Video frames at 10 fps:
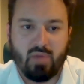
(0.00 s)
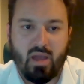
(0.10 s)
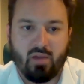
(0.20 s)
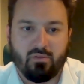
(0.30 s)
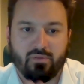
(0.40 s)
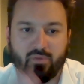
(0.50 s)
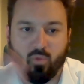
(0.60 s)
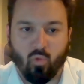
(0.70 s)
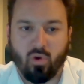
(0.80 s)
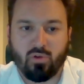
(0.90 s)
You have
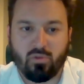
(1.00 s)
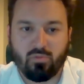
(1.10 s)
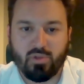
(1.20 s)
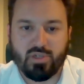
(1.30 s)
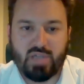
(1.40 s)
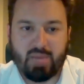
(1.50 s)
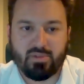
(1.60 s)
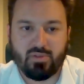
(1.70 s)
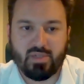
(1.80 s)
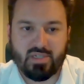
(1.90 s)
water, which is
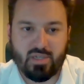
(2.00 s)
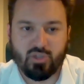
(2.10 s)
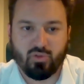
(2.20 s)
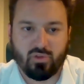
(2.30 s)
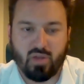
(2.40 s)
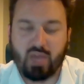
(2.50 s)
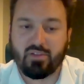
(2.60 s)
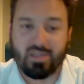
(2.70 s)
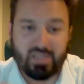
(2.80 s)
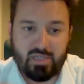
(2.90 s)
absolutely essential to
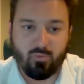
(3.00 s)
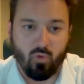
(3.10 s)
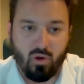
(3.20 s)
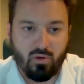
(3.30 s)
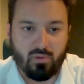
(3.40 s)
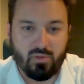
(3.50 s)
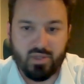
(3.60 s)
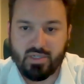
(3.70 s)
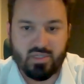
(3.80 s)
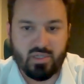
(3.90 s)
life. Clean water
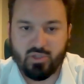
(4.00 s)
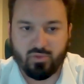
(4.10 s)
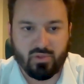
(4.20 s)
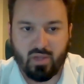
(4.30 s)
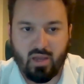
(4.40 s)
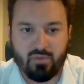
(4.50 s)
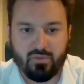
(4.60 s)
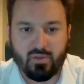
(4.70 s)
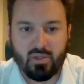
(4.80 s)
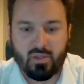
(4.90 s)
is essential to life,